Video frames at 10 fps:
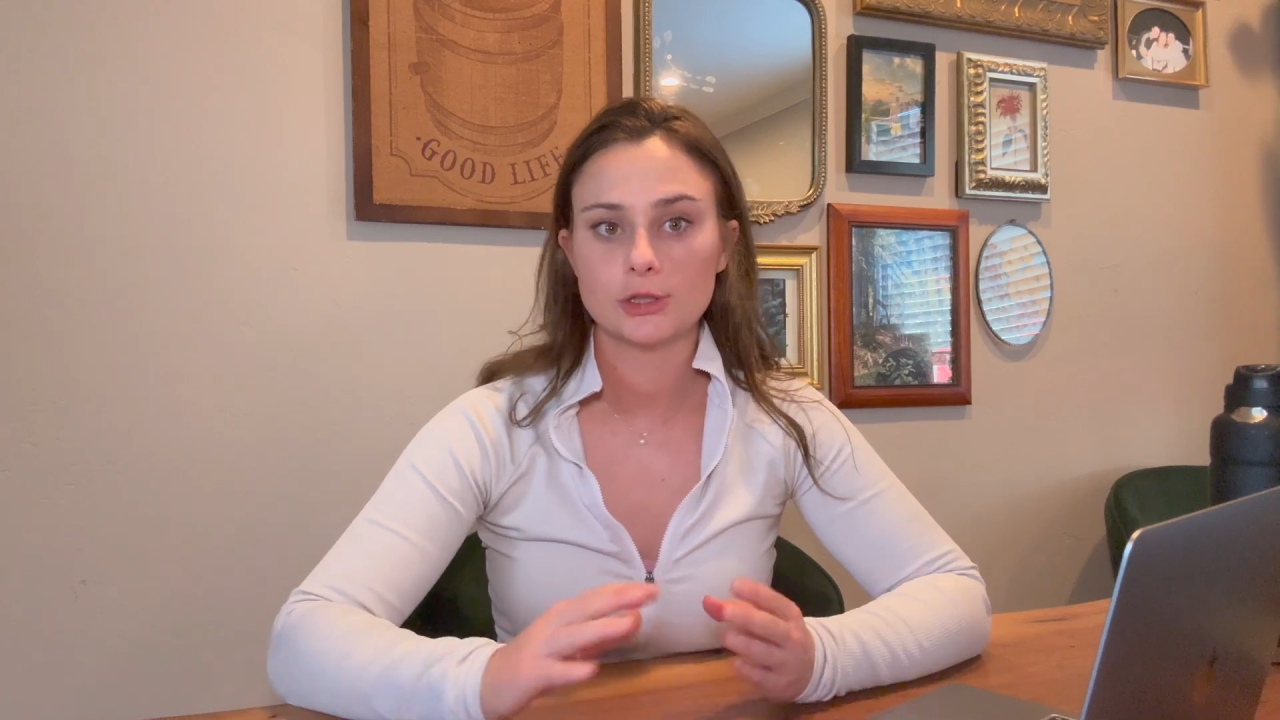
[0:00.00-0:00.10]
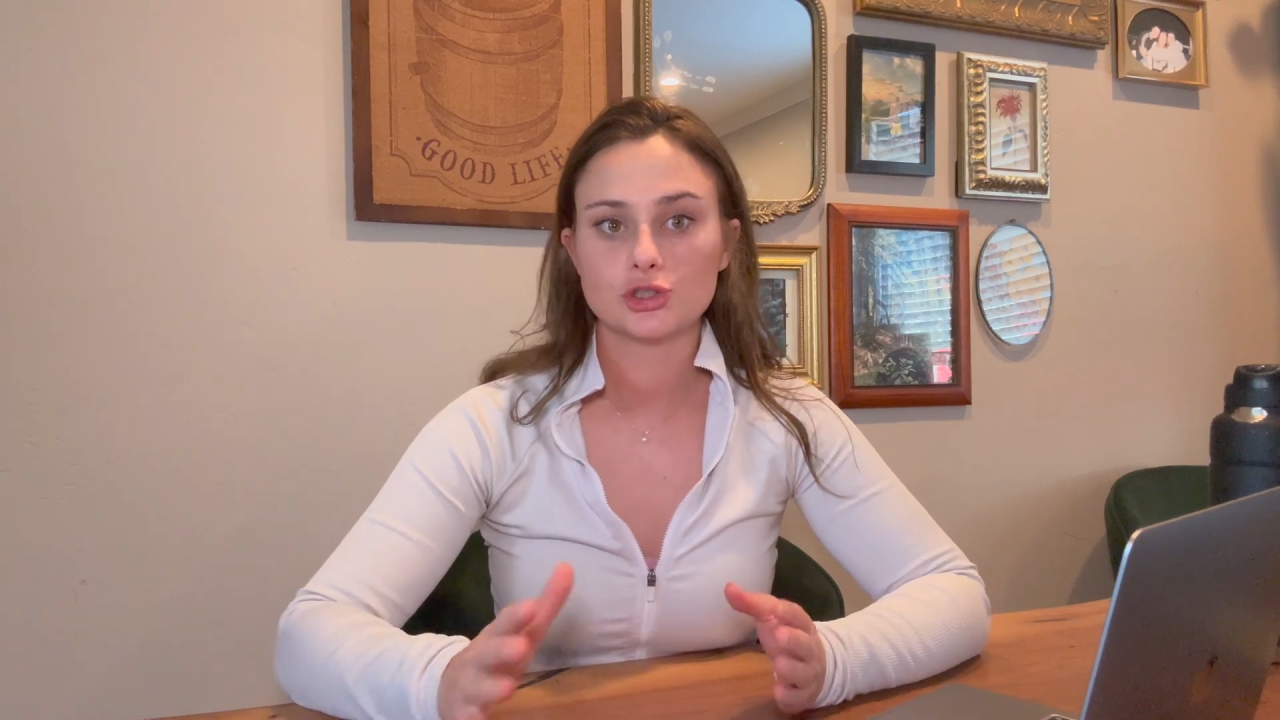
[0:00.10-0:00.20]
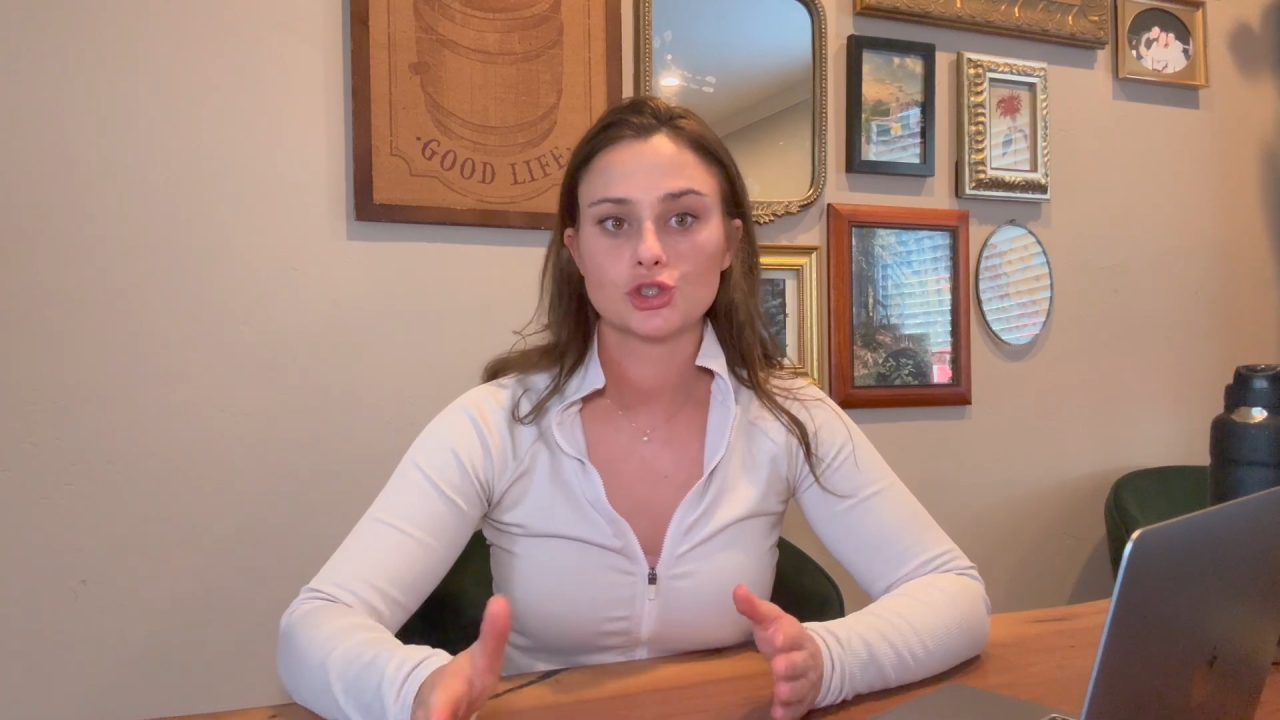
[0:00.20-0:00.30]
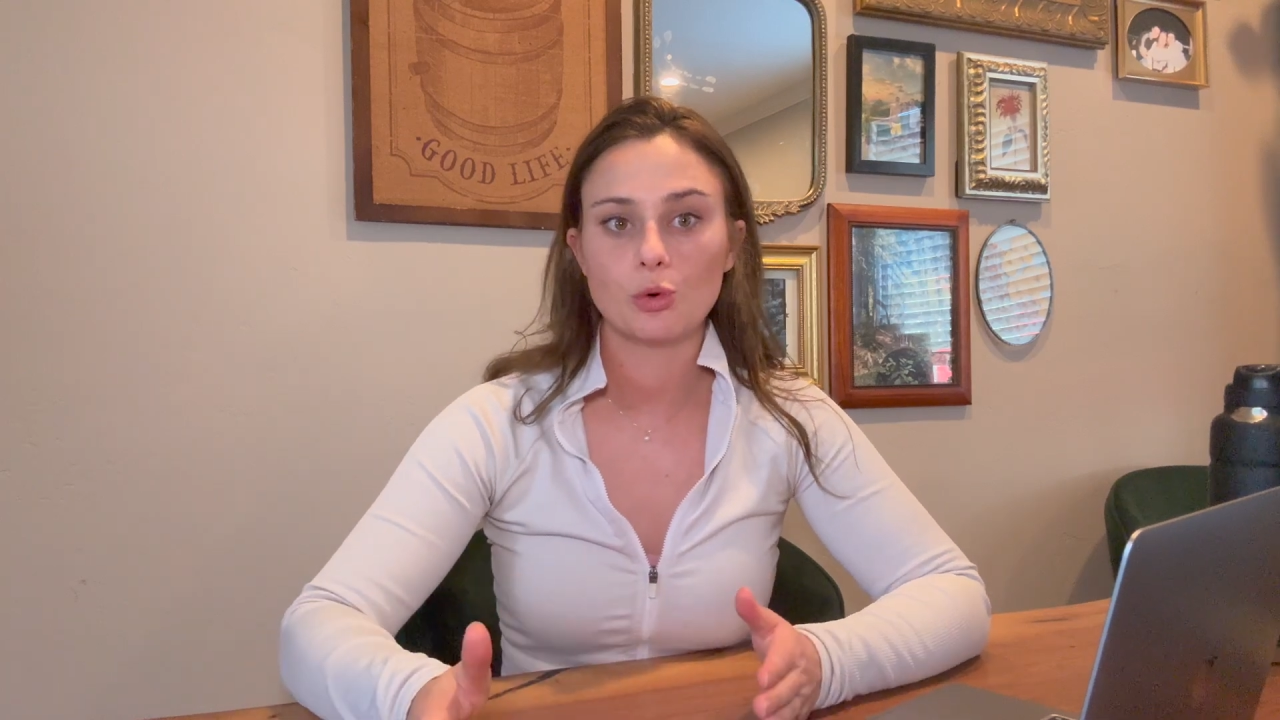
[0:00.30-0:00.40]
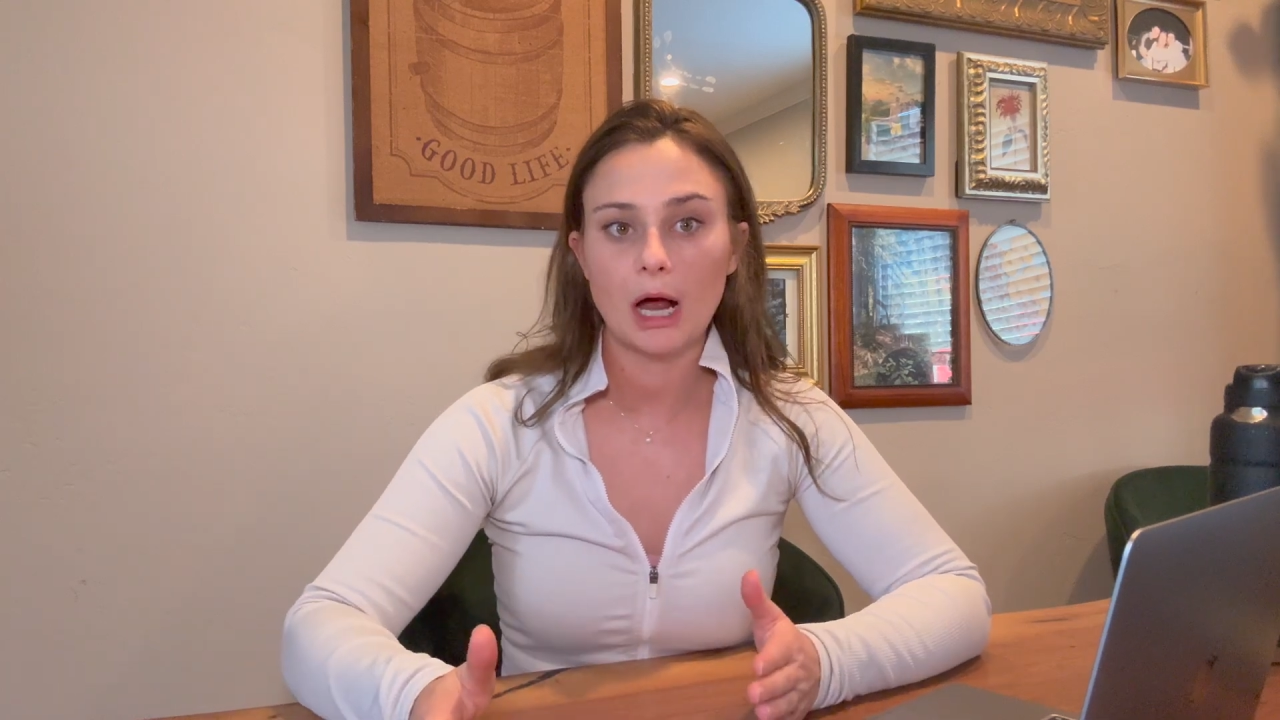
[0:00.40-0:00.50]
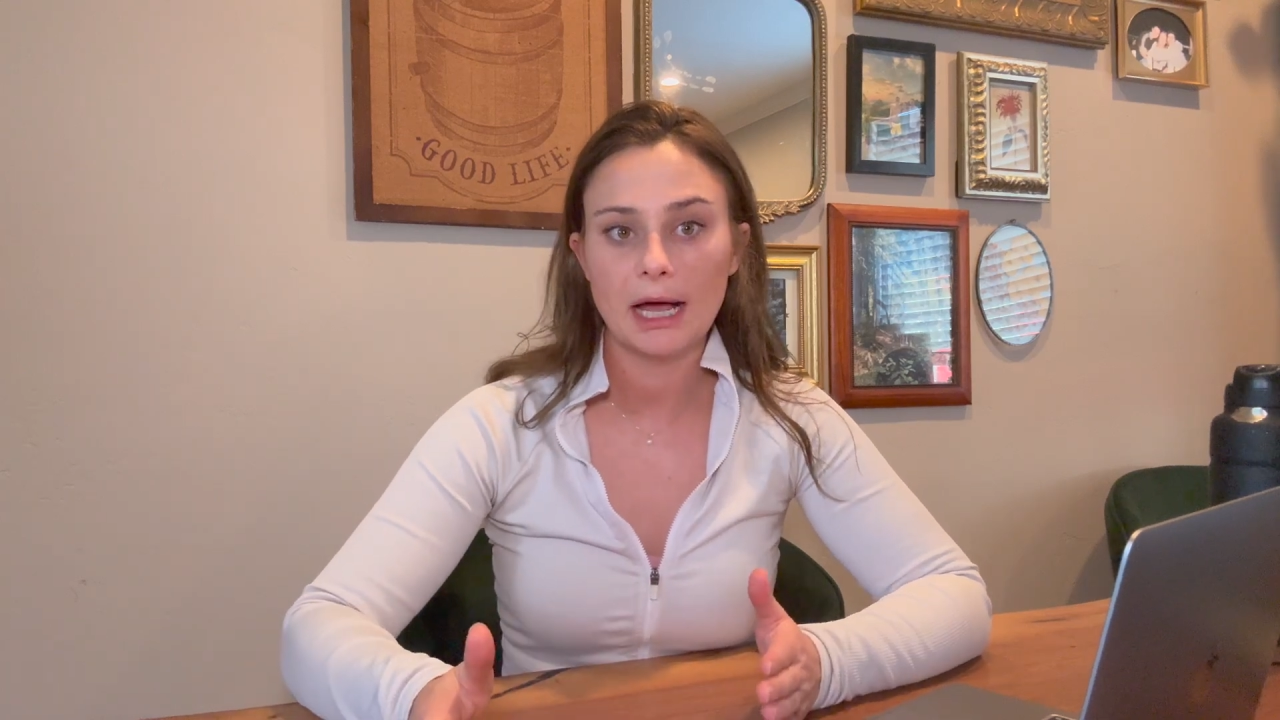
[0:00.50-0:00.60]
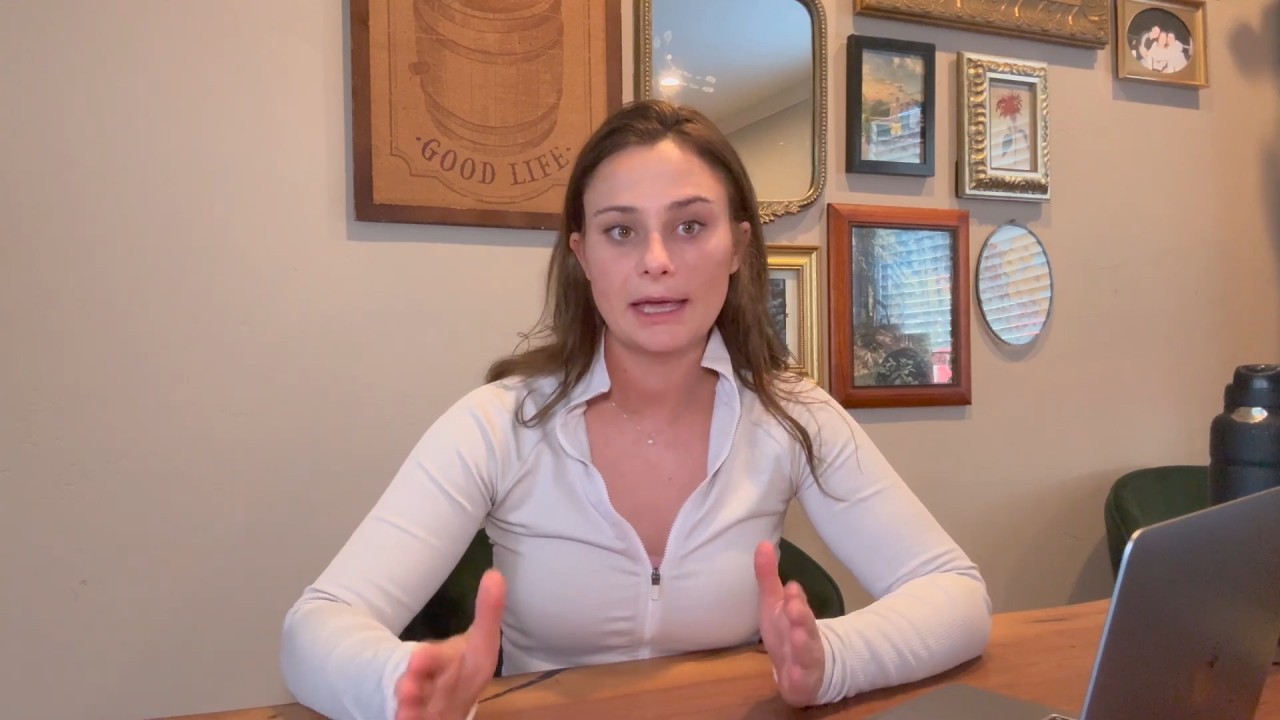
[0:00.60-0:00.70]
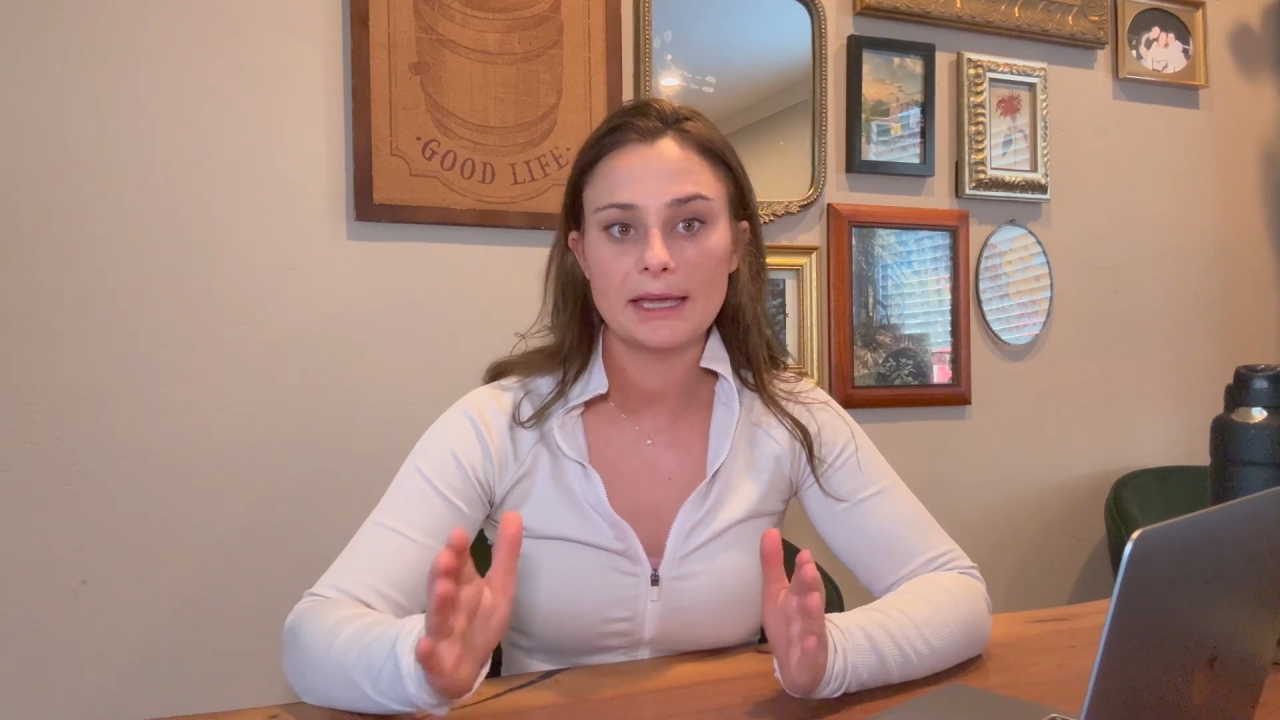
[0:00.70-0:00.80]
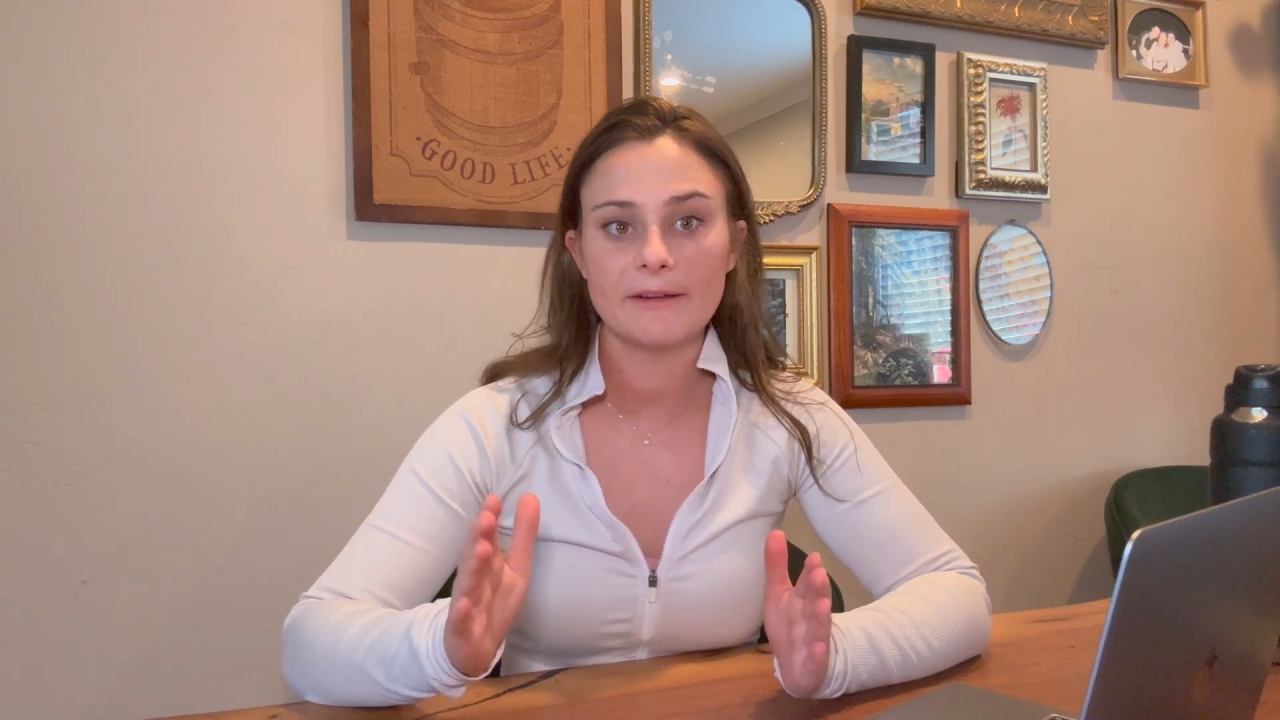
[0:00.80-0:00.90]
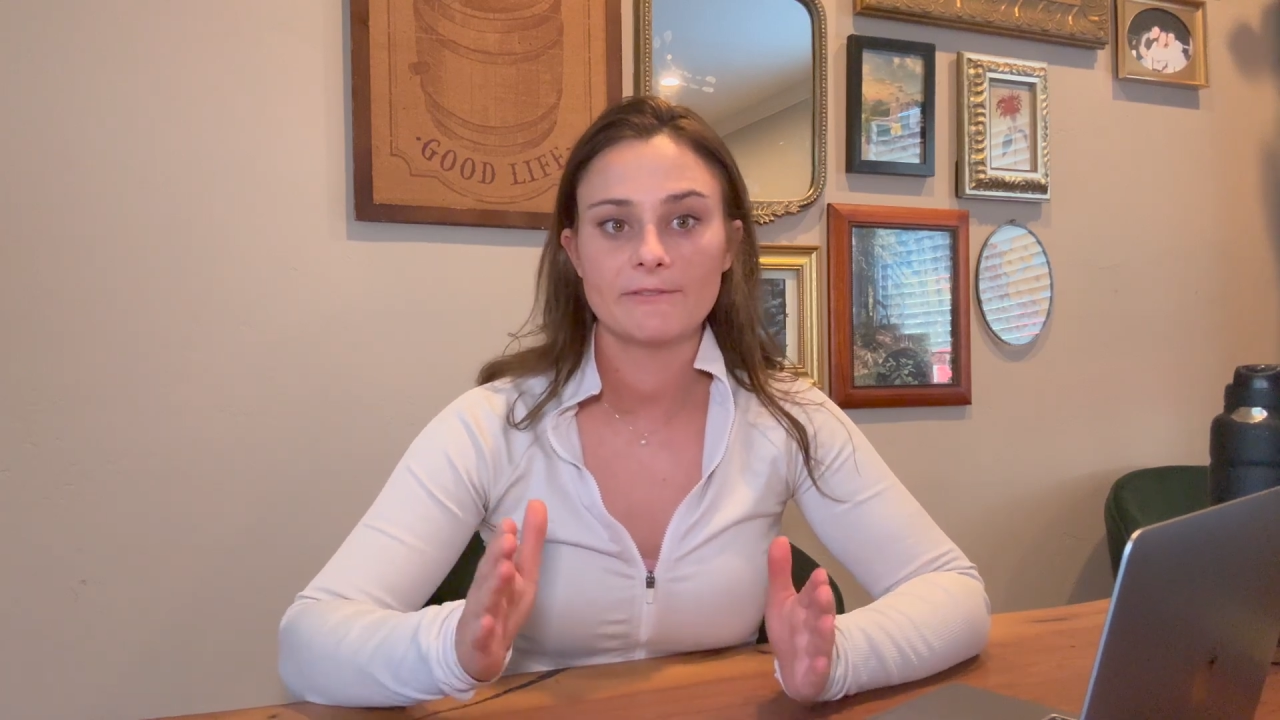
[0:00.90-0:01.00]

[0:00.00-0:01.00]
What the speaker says: try